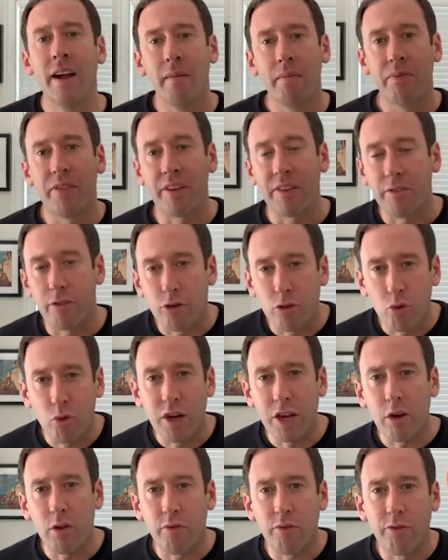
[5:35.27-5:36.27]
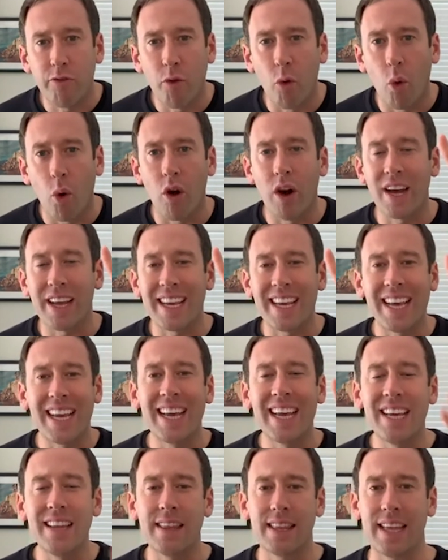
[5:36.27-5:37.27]
the 3 or 4
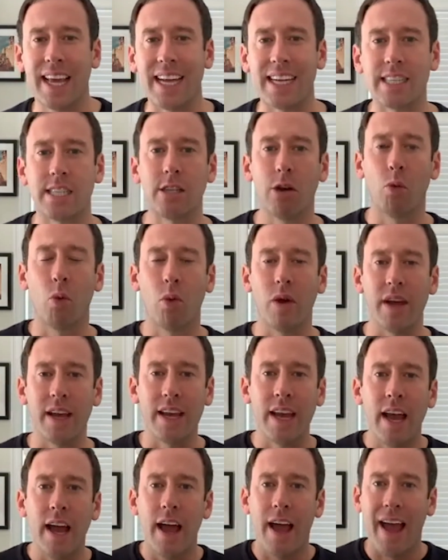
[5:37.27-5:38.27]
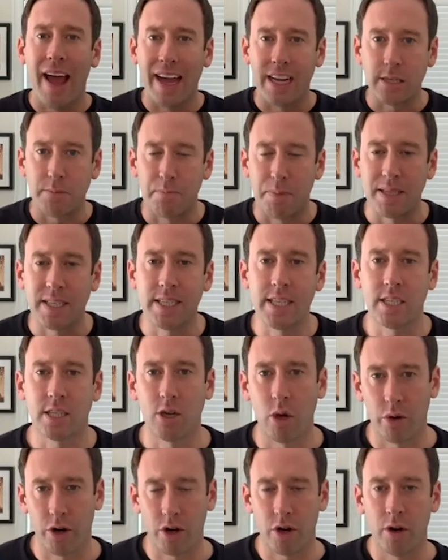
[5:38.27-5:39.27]
key things that we as business
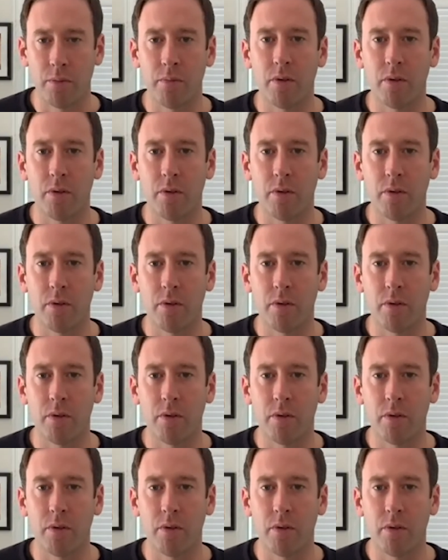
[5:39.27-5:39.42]
owner,